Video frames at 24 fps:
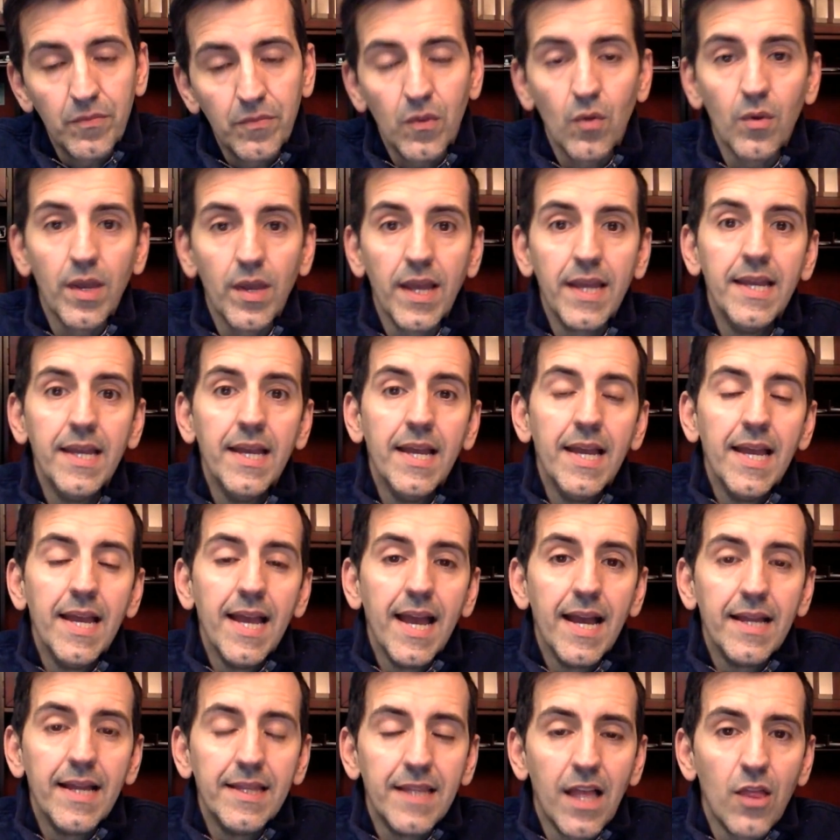Okay.
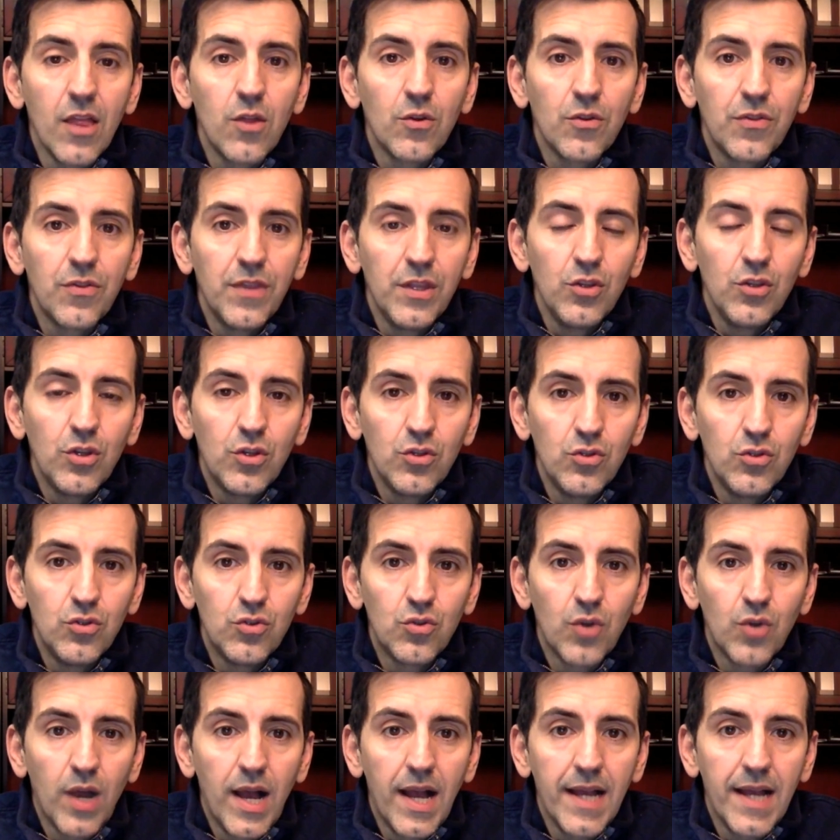Another thing you could
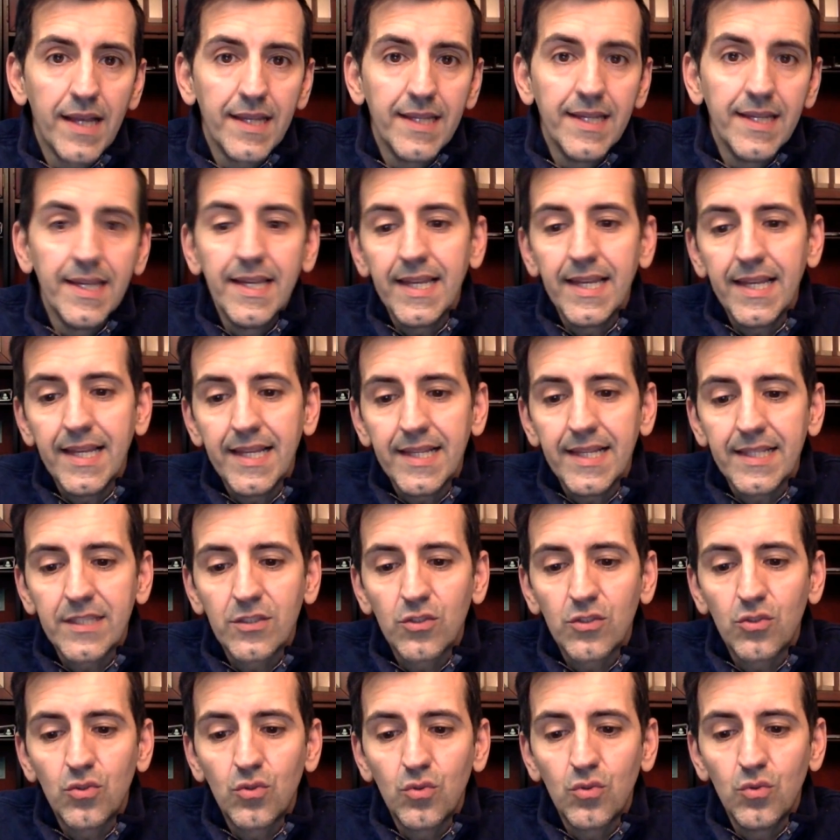try is
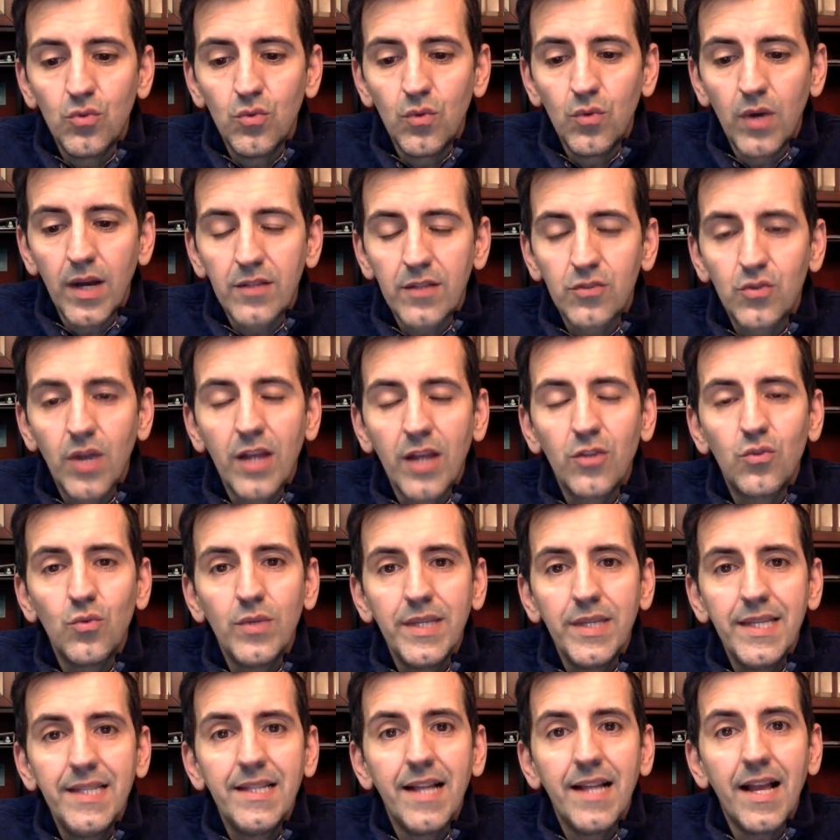to try to
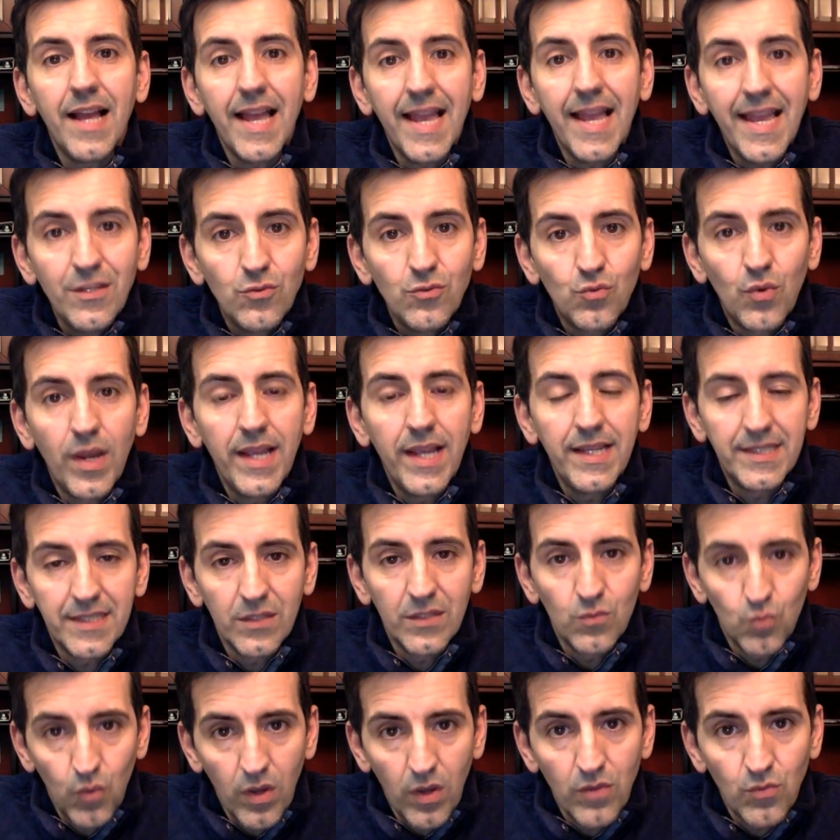eat
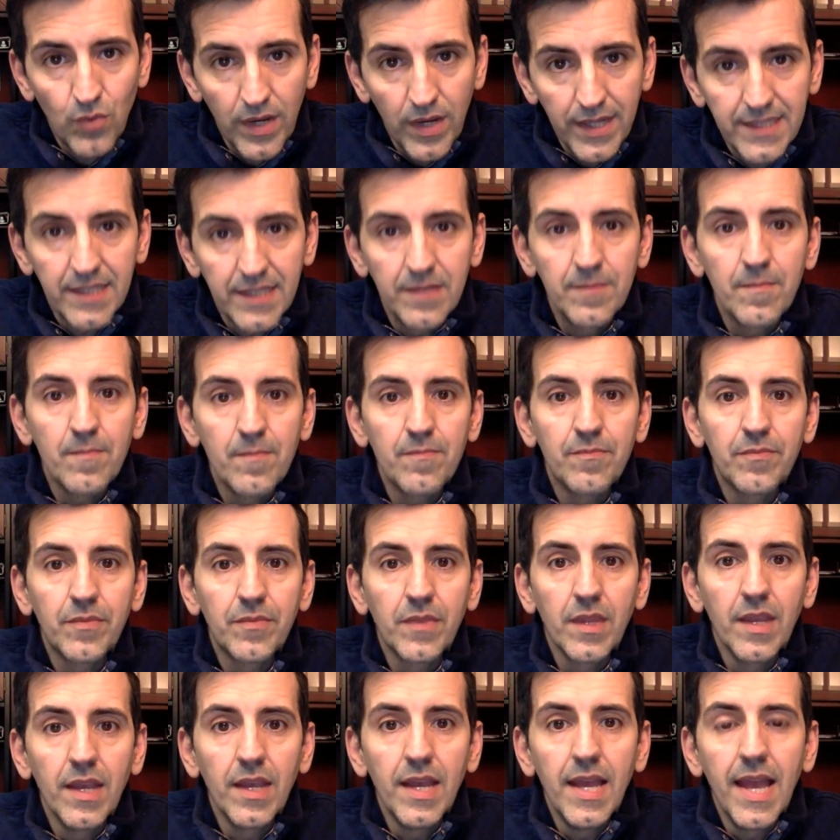one raisin,
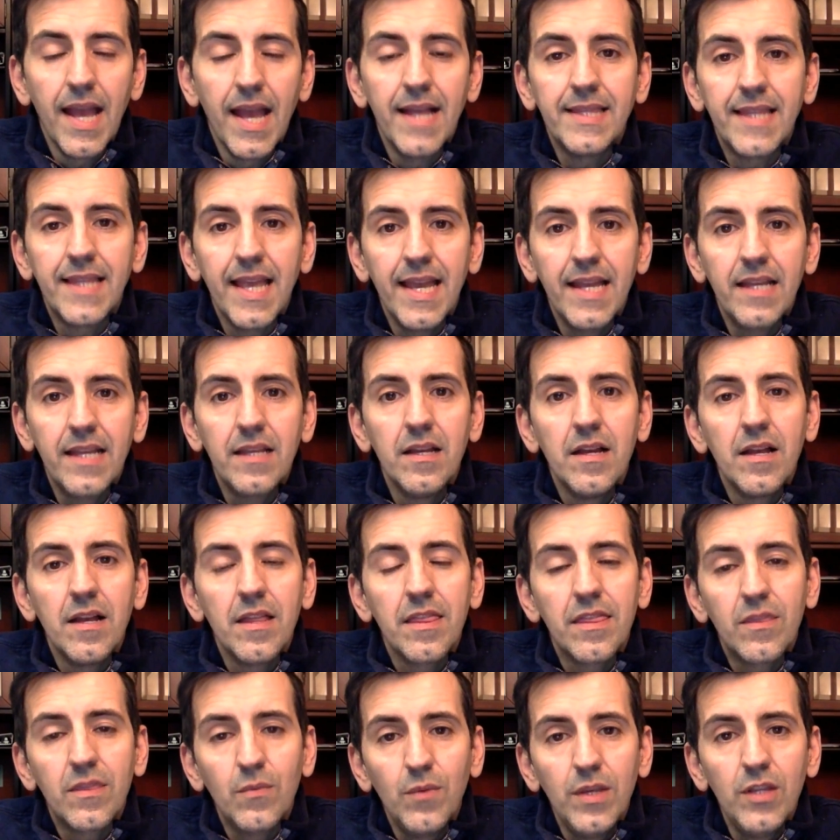and take
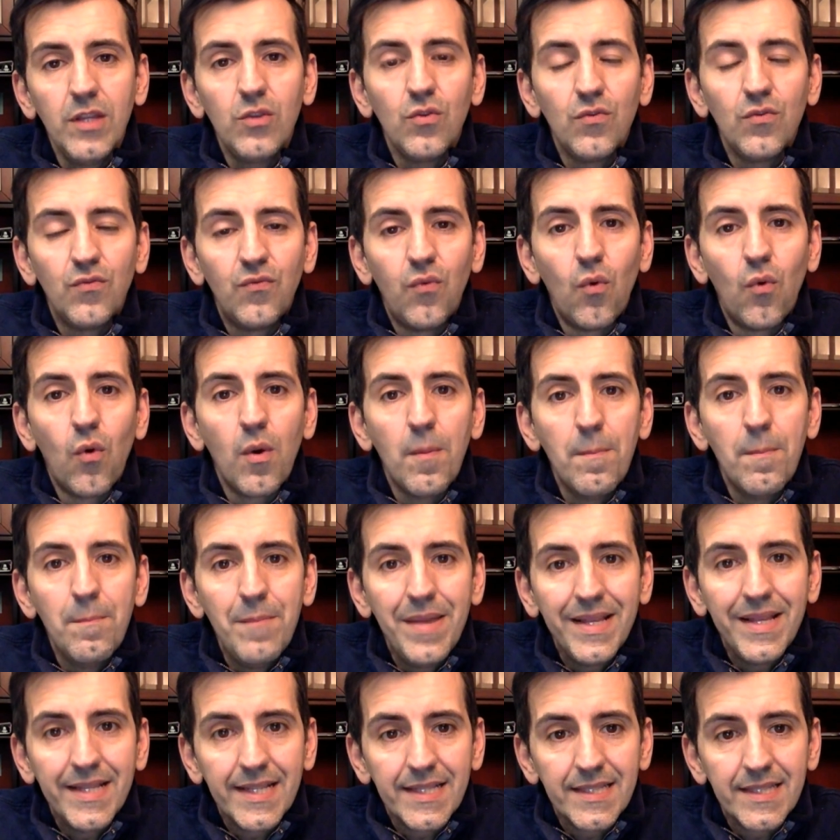3 to 4
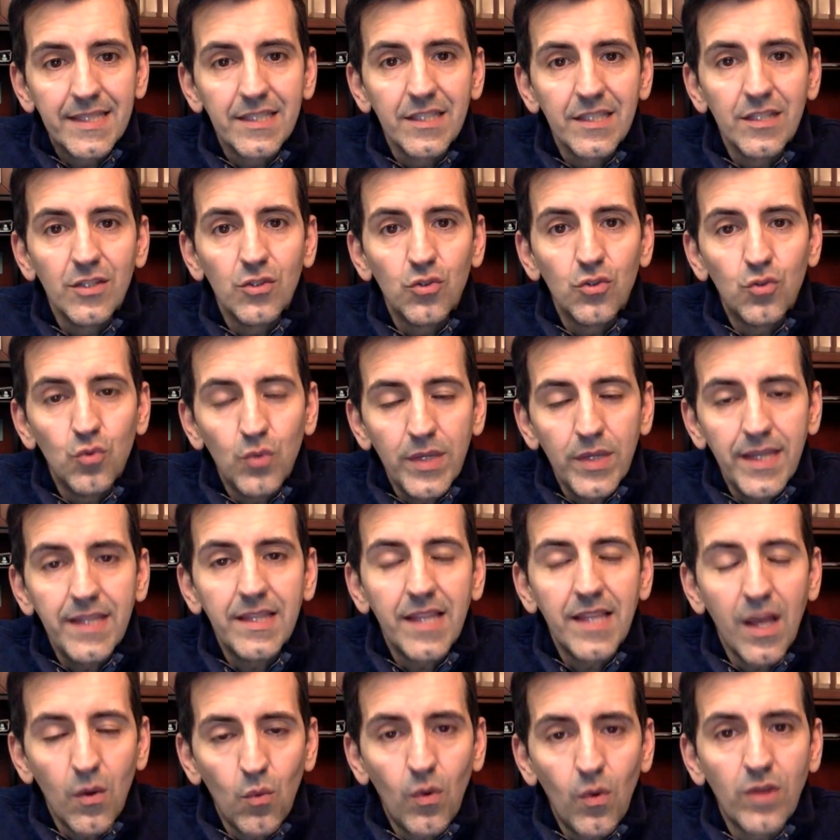minutes to eat
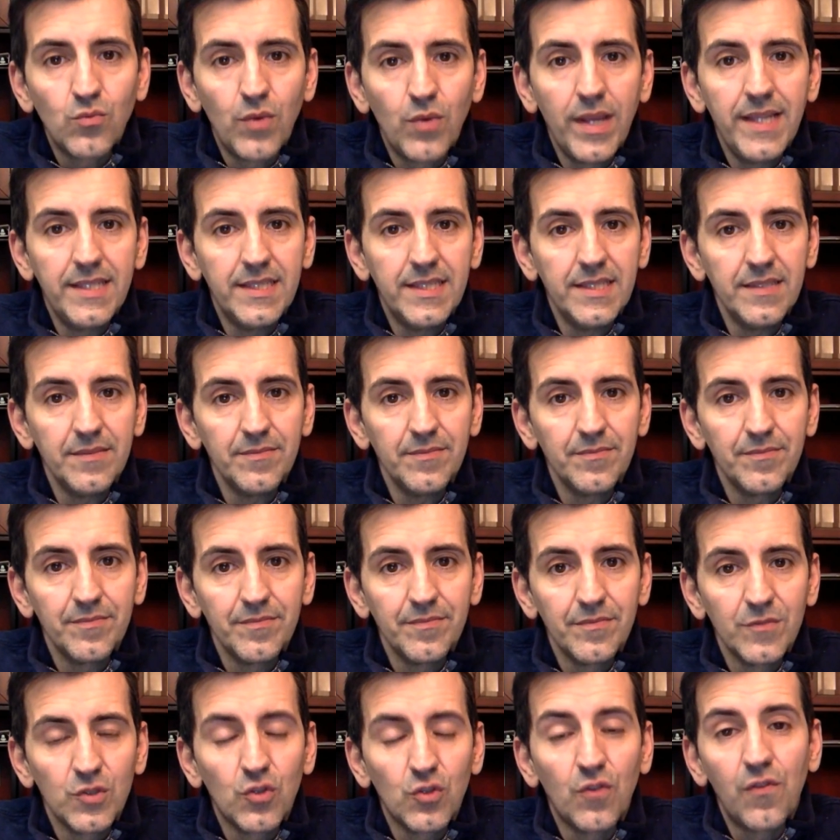that one raisin.
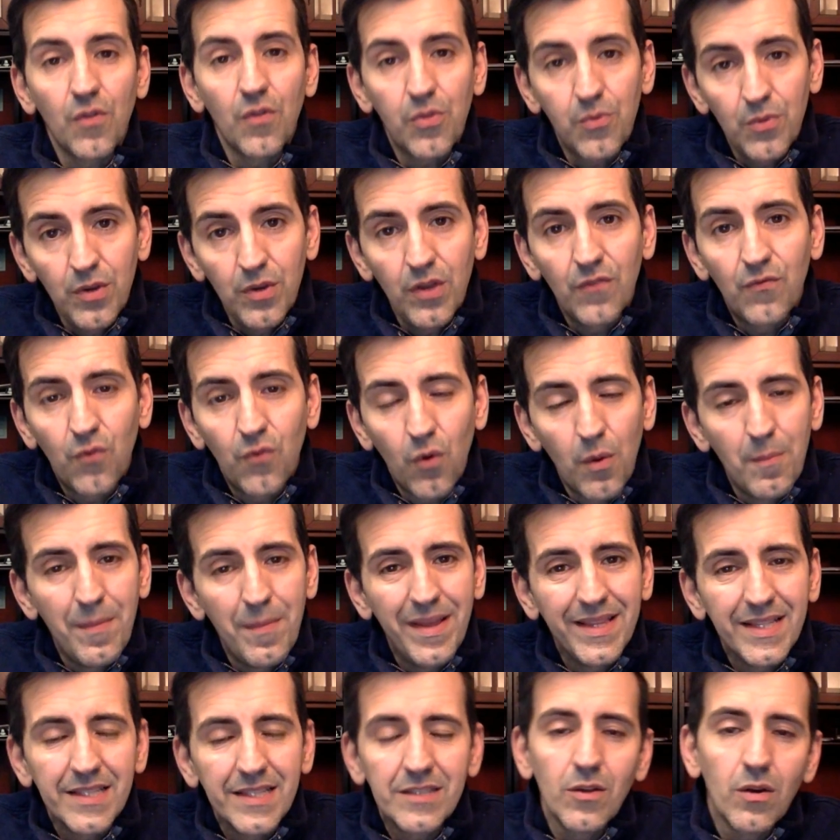So for 3 or 4
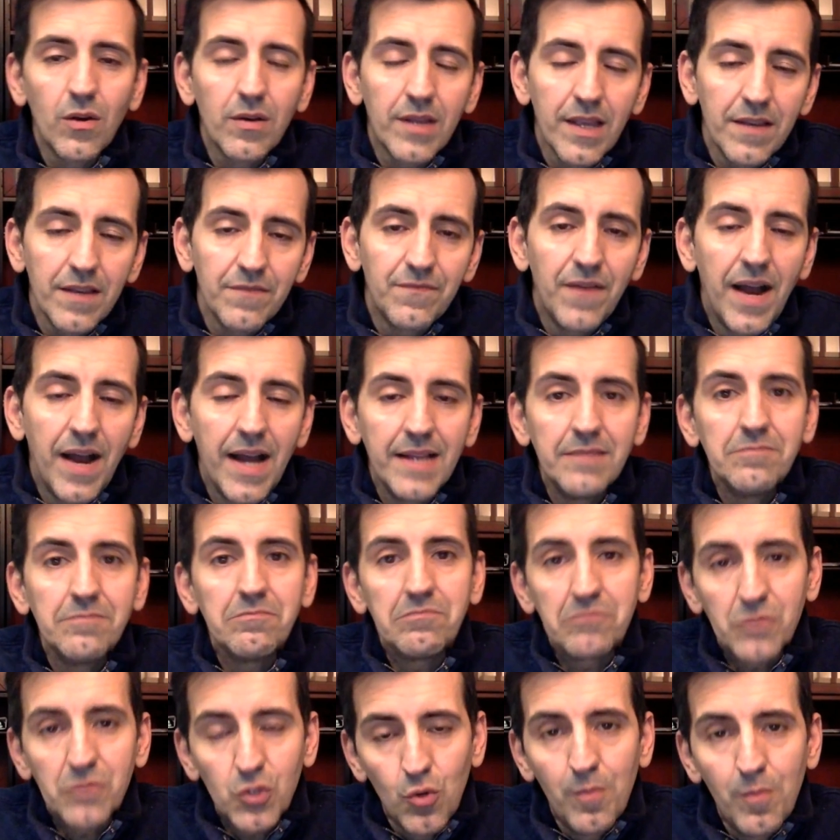minutes, okay, fine.
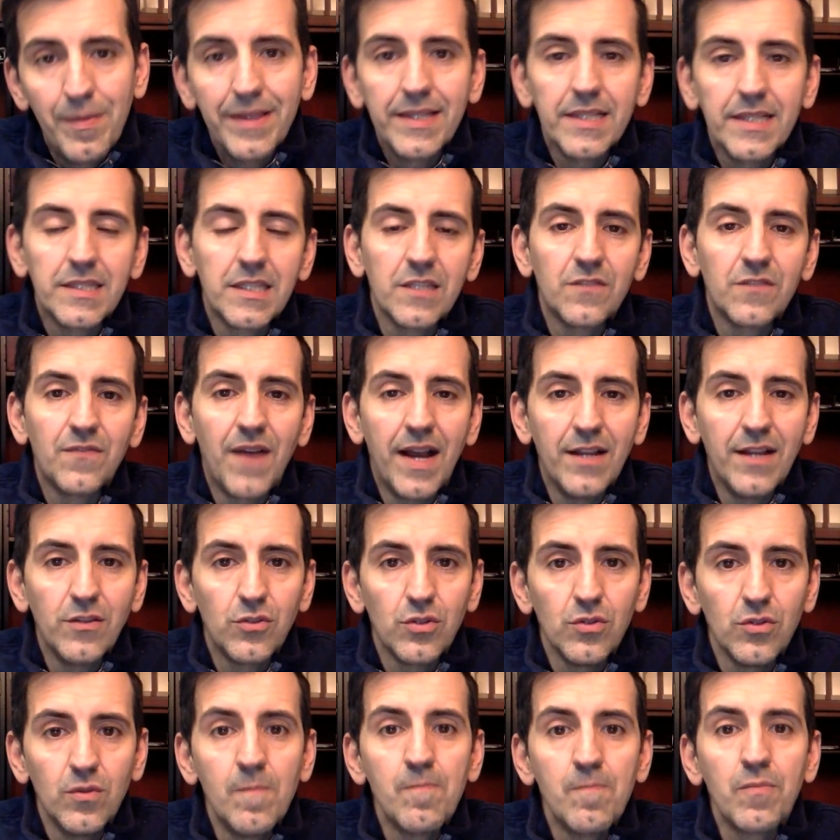2 minutes is fine
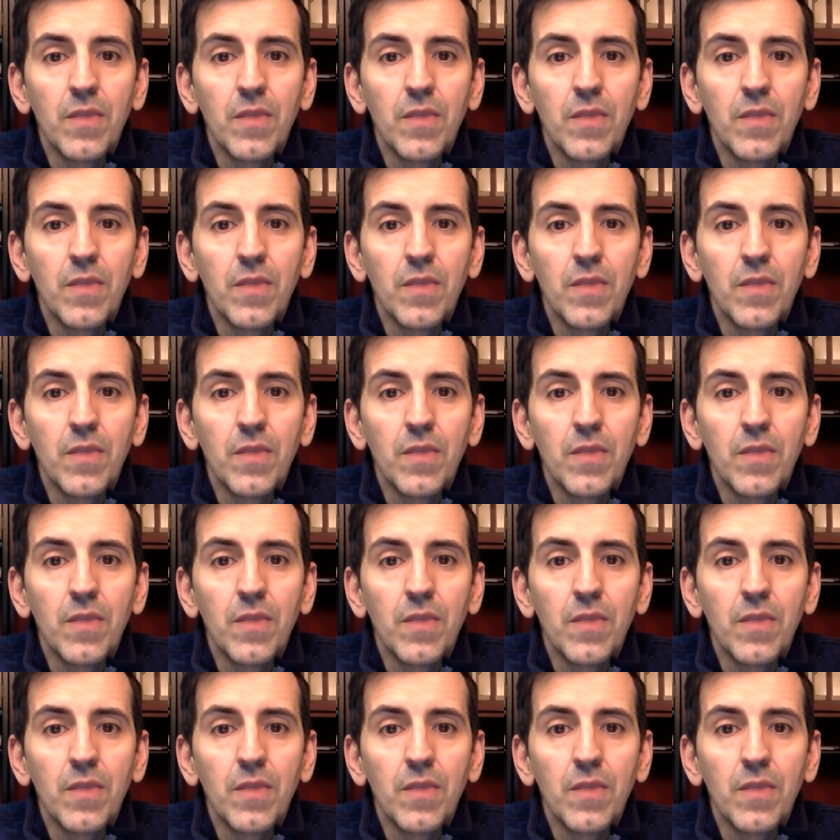too.